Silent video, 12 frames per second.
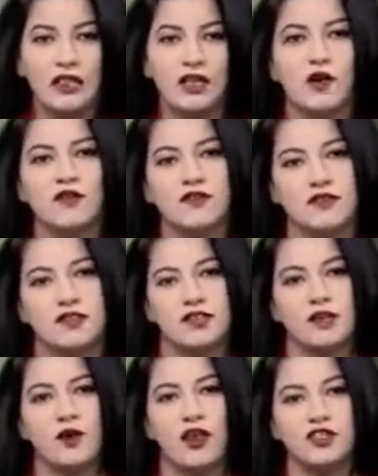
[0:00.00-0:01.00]
The use of this
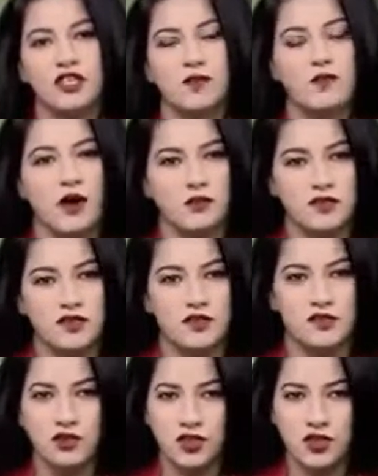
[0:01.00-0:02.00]
technology
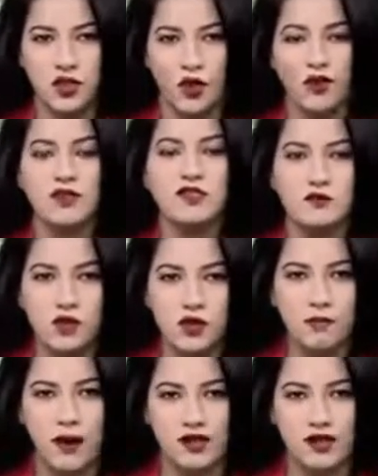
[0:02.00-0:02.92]
promises to ensure a smooth